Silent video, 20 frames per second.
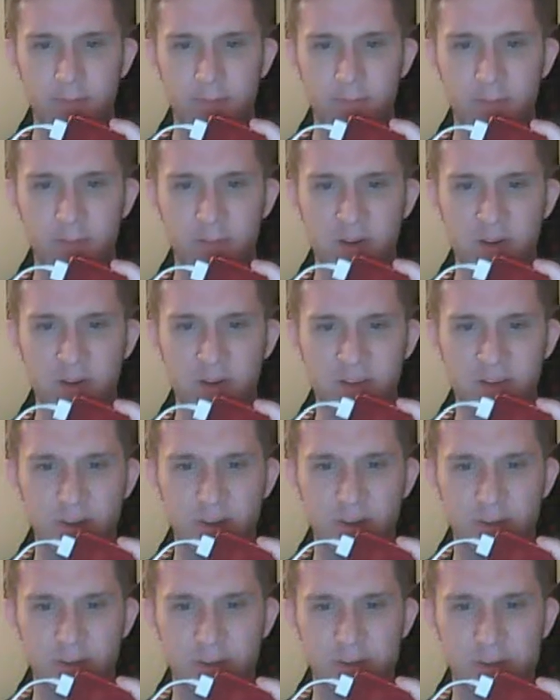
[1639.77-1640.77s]
Bears
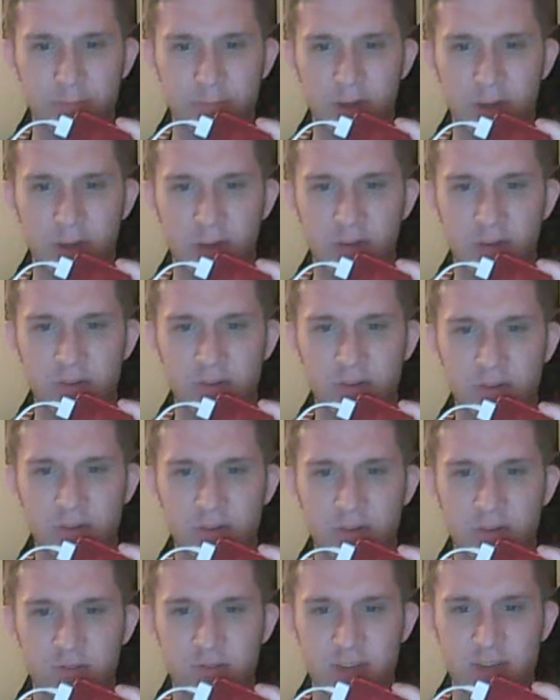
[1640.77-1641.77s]
coach Mark
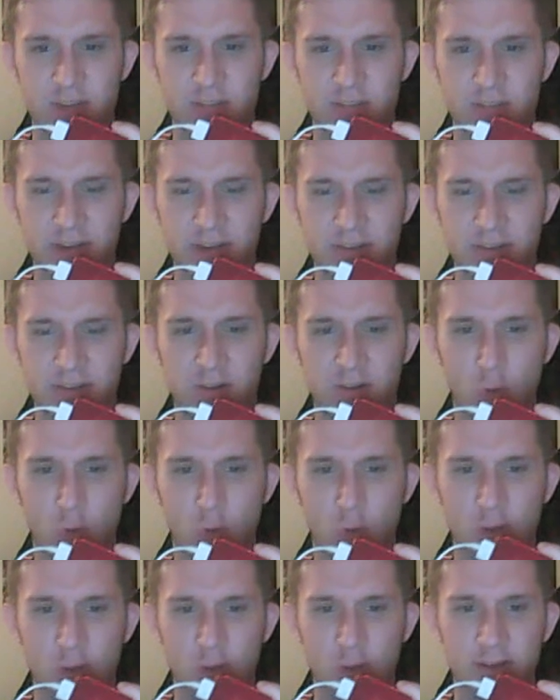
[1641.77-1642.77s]
Trestman
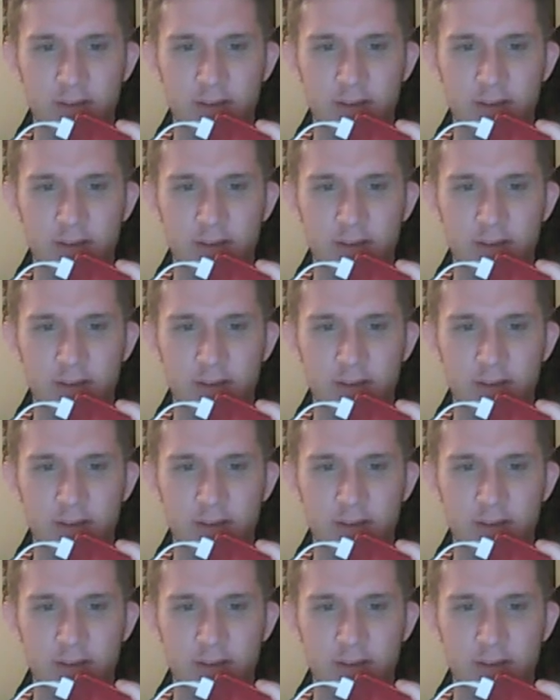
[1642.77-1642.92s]
quoted,